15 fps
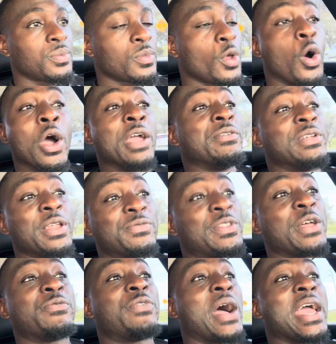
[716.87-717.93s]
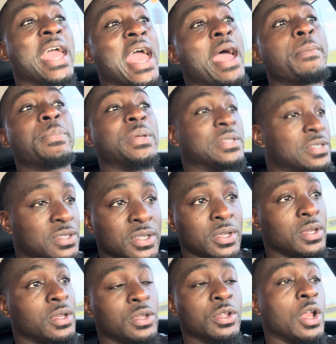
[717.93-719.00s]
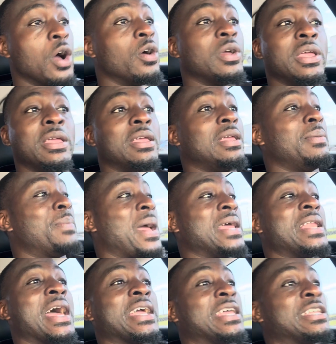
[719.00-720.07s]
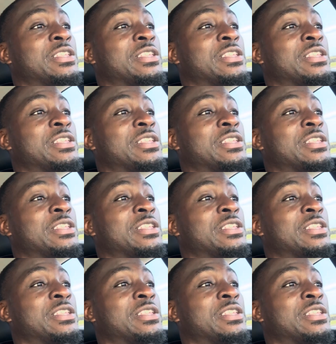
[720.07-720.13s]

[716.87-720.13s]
or even if that fight happens, you know, he, he may not get